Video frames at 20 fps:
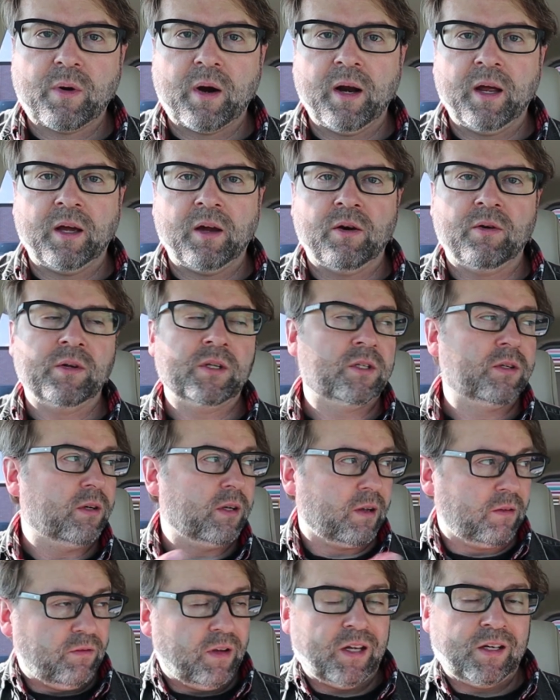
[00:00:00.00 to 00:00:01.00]
where I go into
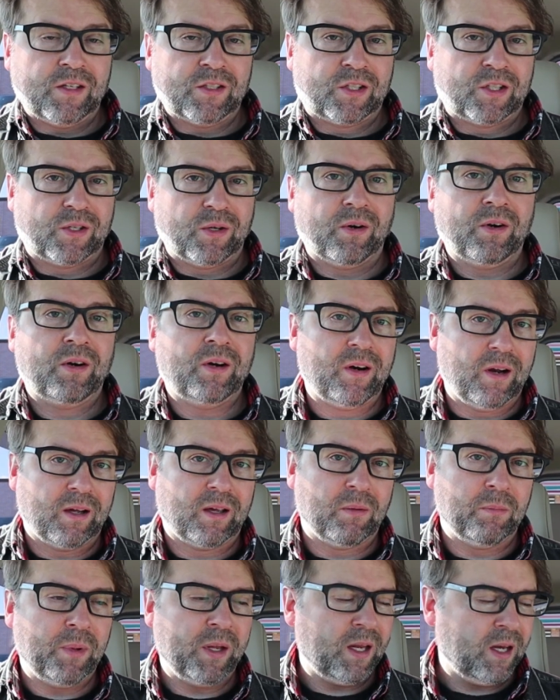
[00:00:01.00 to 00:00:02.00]
a convenience store, a
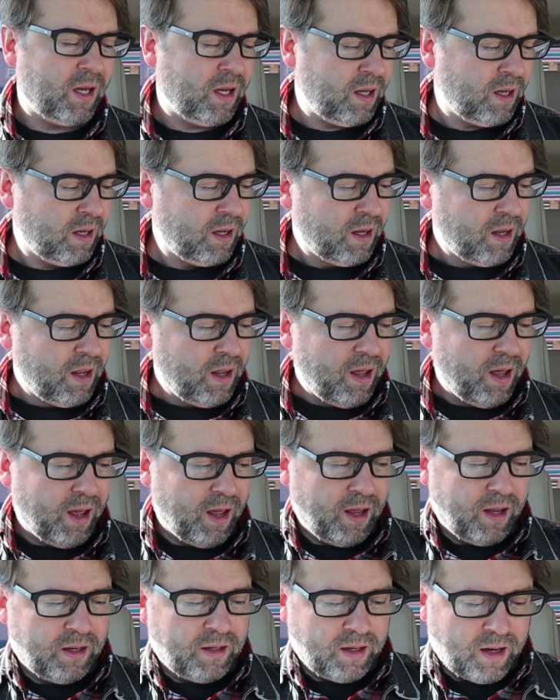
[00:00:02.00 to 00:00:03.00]
konbini,
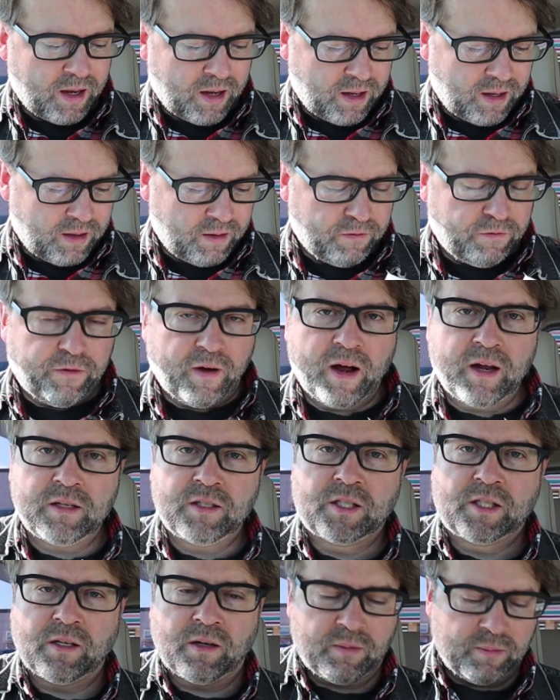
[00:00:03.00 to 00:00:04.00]
and
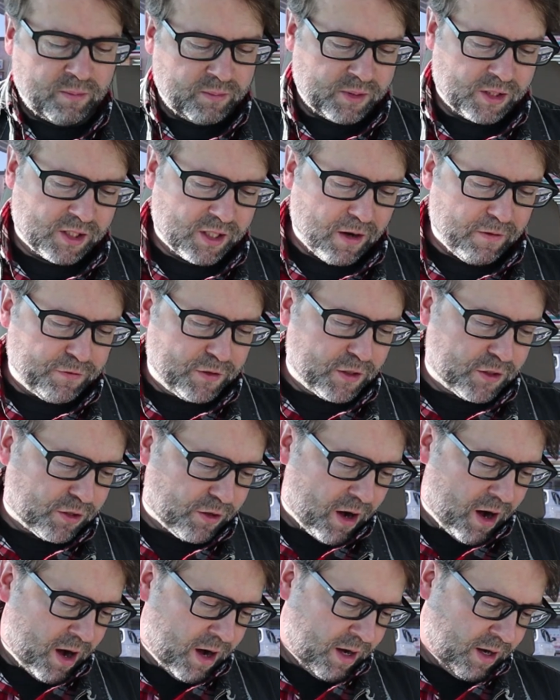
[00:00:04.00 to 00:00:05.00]
find some stuff to
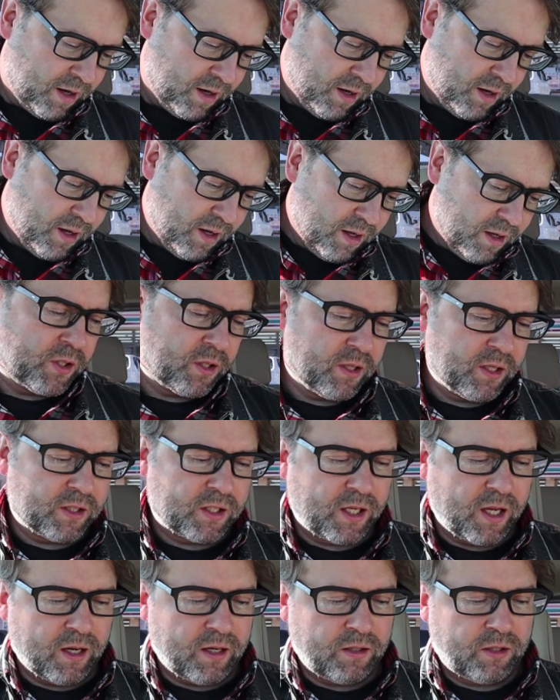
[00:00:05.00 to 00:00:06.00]
try. So
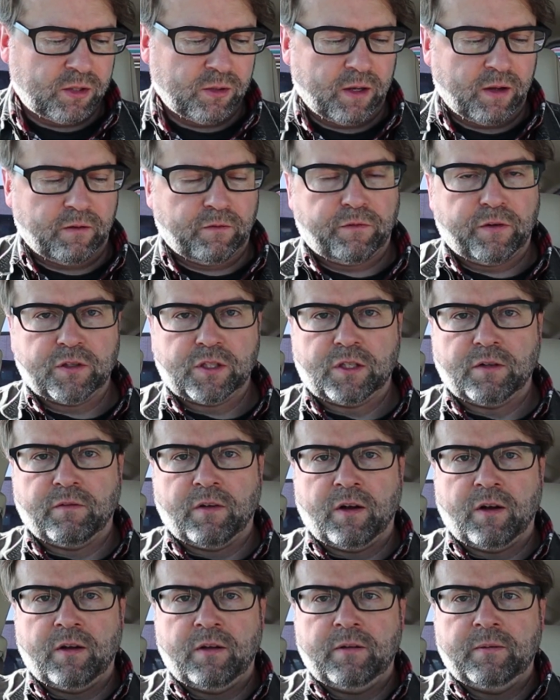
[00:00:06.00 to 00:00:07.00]
let's get into it. First of
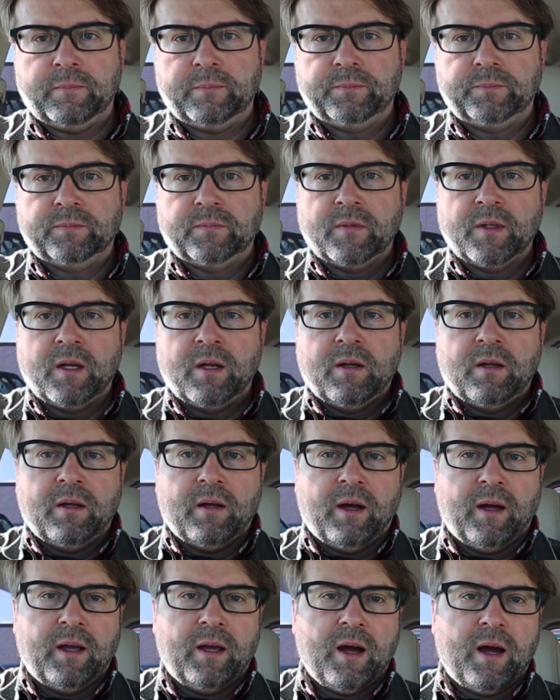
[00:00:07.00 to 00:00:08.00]
all,
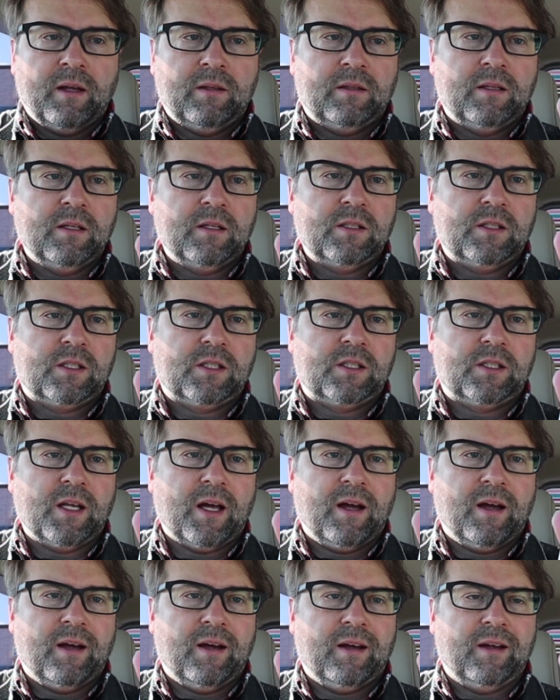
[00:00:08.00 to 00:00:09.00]
I got this, it's
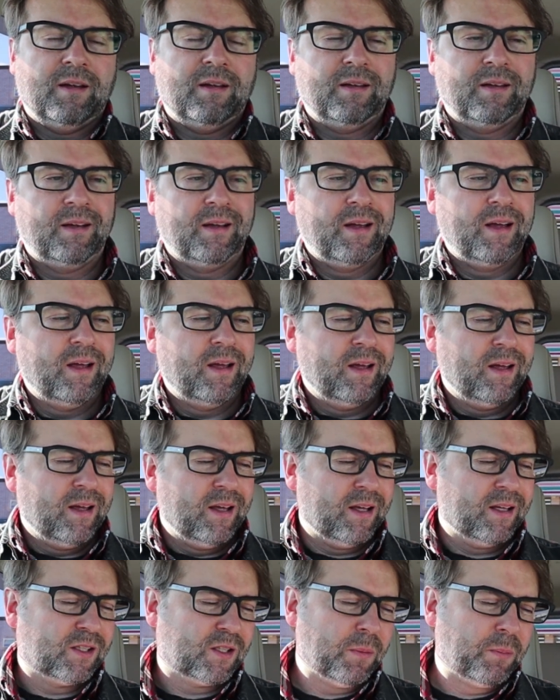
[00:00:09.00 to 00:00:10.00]

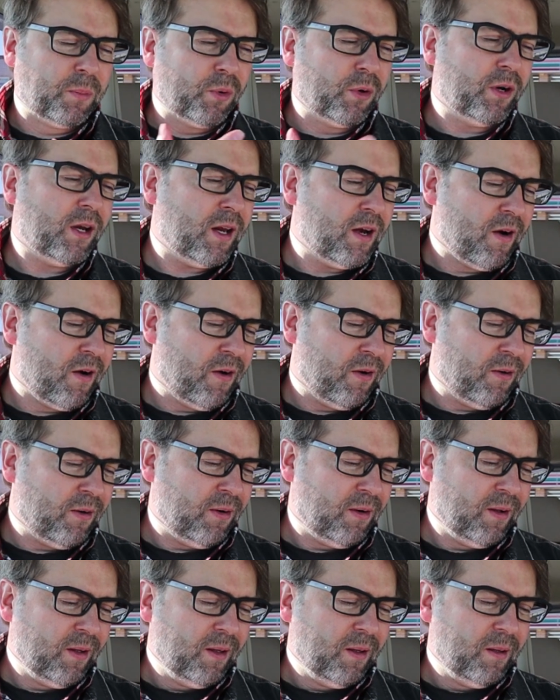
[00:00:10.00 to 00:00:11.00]
a
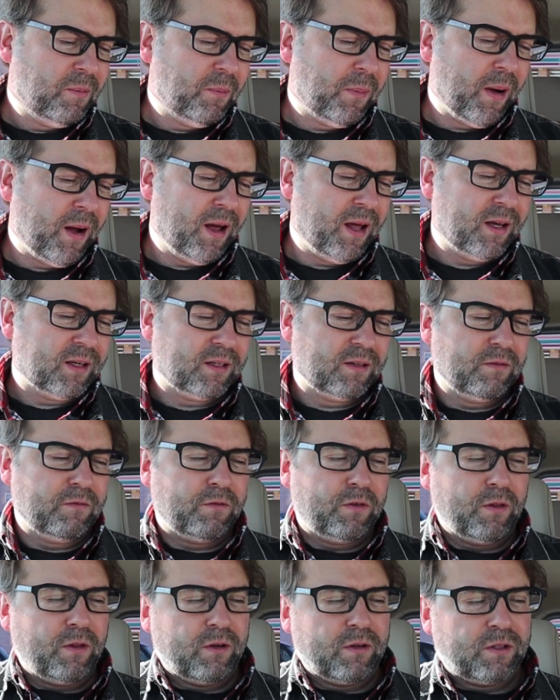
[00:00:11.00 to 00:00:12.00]
burrito, but
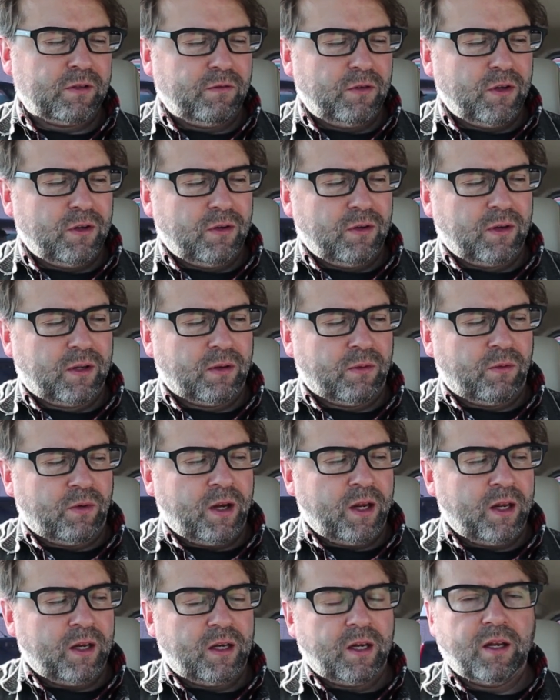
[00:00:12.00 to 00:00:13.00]
for those of you who can
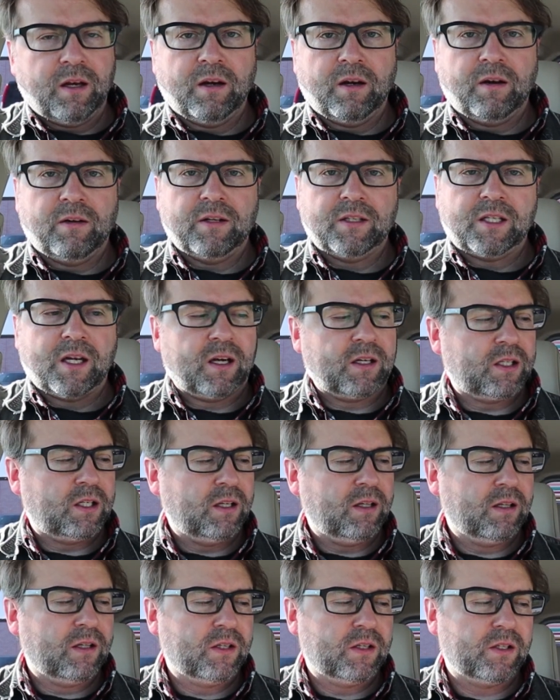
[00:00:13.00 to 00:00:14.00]
read here, it's
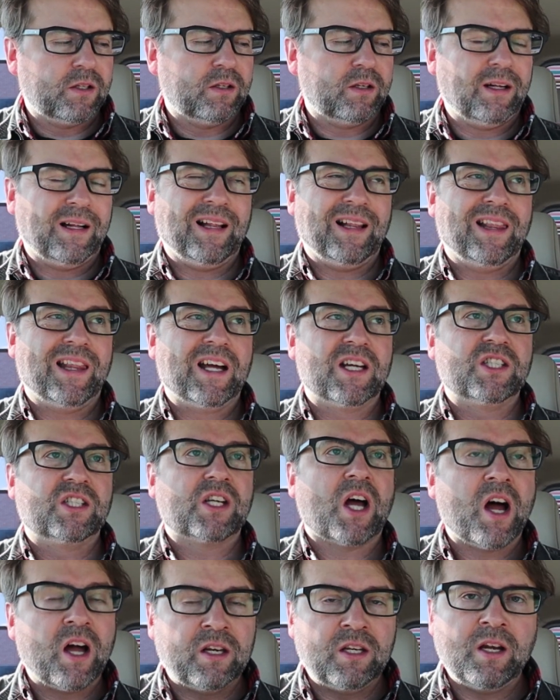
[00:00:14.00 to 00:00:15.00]
actually a
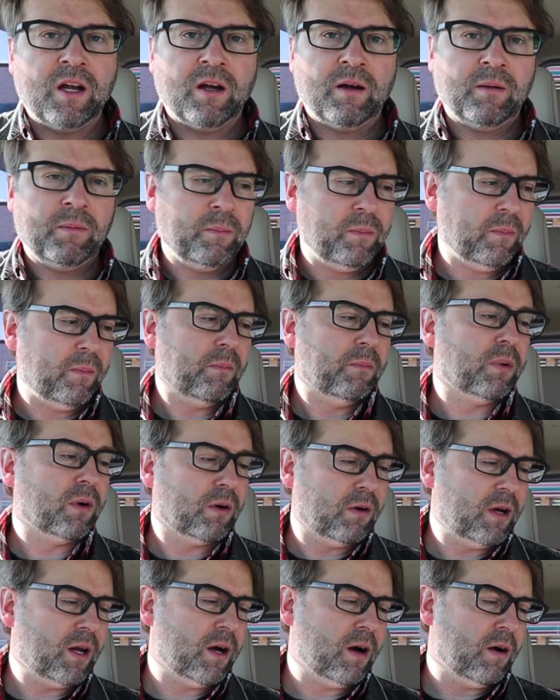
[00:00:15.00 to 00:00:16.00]
lasagna
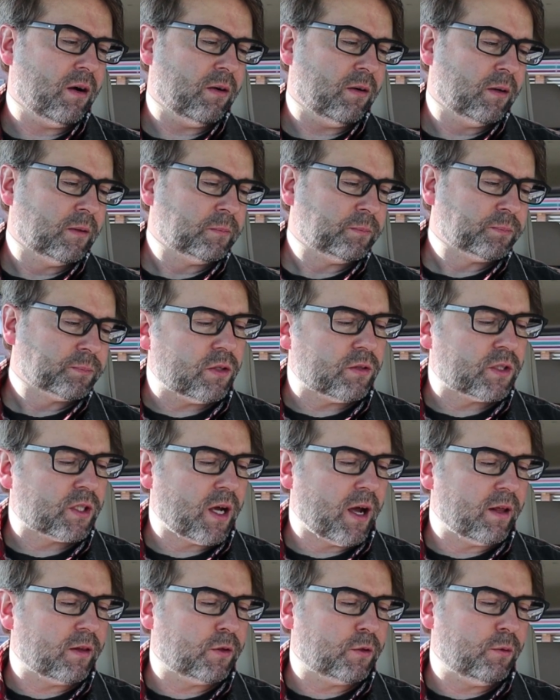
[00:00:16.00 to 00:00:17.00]
burrito. So it's
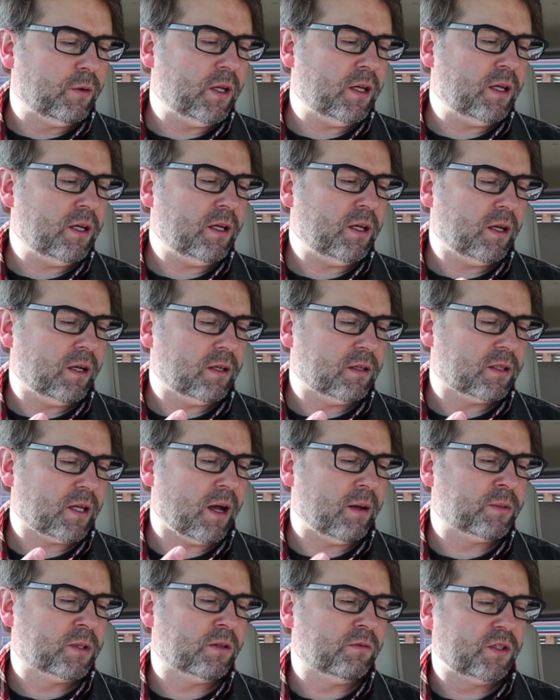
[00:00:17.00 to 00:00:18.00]
got three
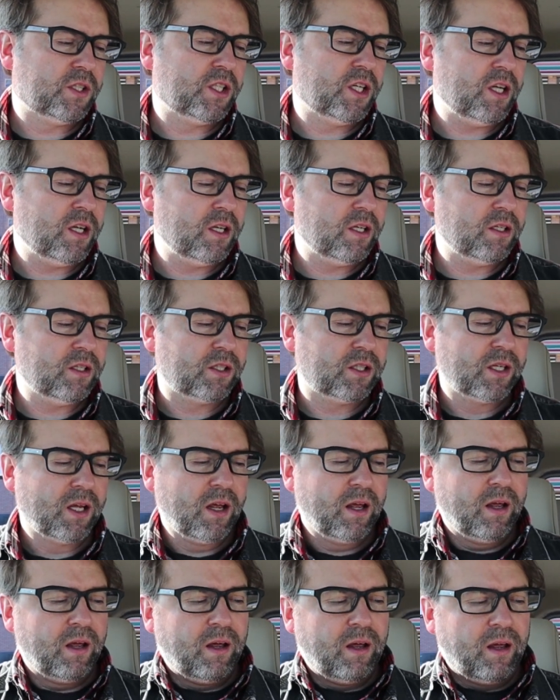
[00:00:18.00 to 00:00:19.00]
types of cheese,
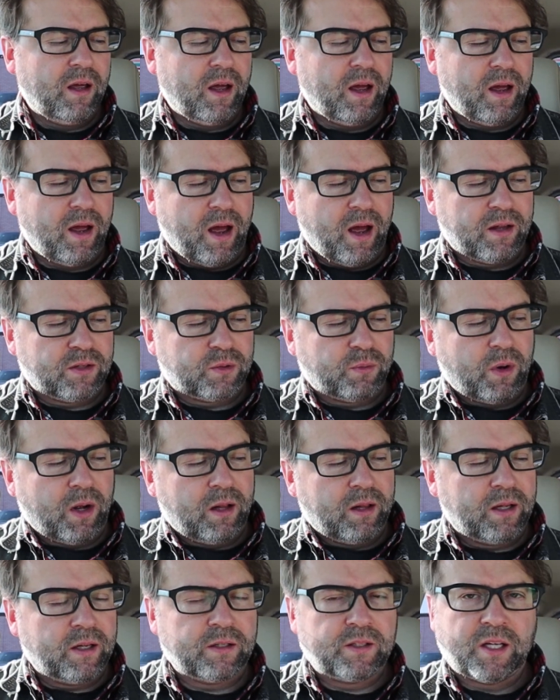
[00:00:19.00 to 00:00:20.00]
as
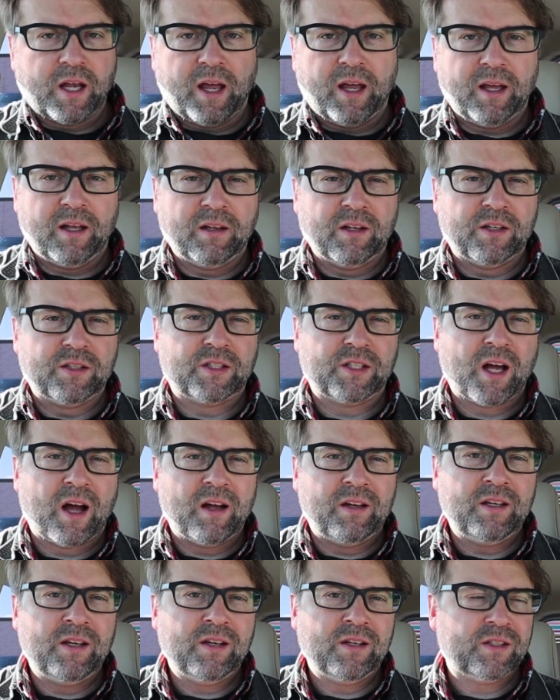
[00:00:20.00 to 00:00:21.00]
well as a
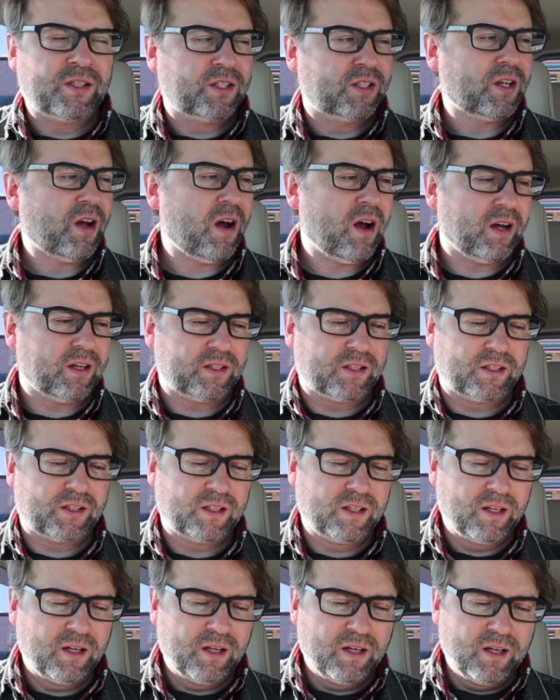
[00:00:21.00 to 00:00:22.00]
lasagna
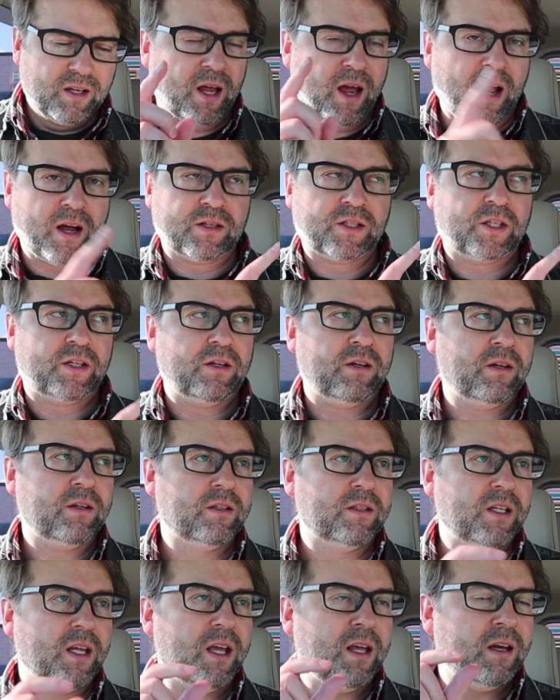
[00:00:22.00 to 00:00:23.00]
sauce. I asked her
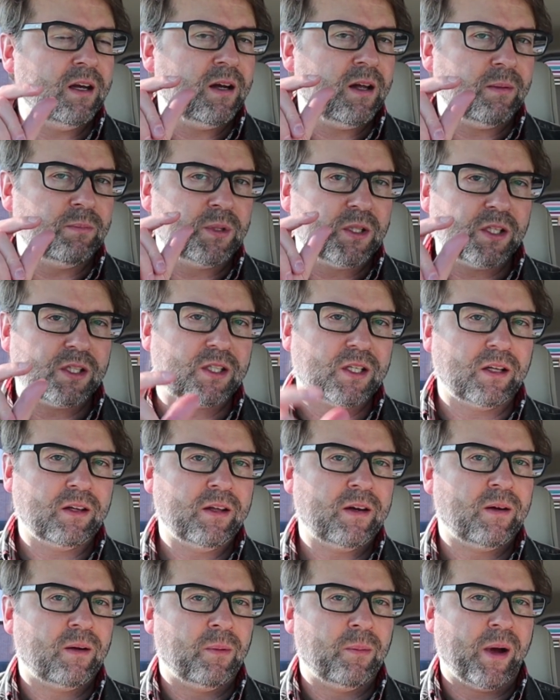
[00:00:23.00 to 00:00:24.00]
to heat it up just a
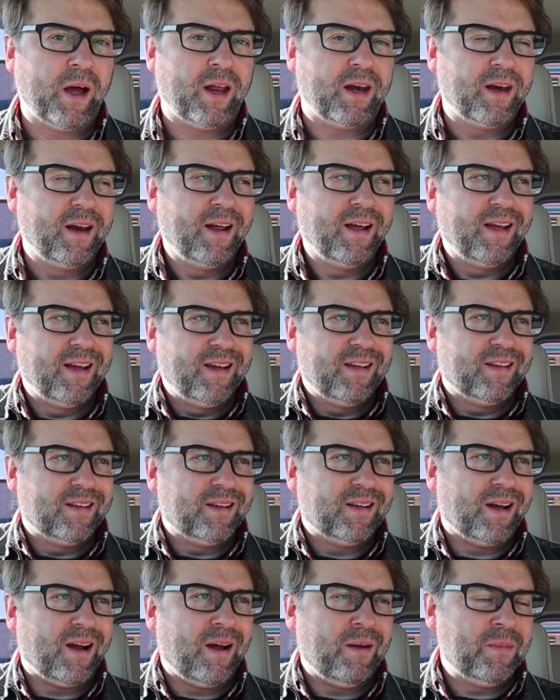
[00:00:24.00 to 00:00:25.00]
little, but
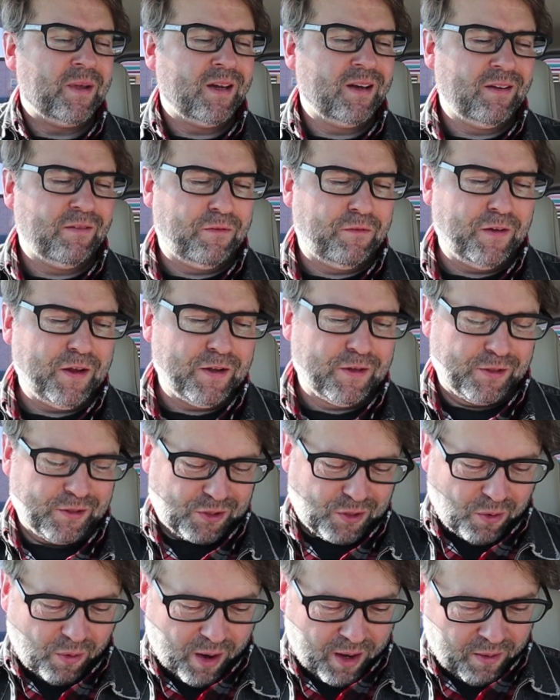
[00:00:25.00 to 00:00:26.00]
I mean, it
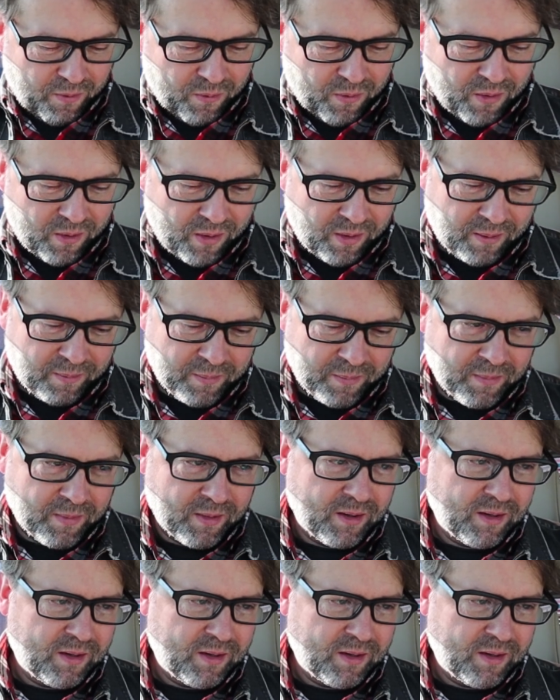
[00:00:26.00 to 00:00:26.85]
feels quite warm.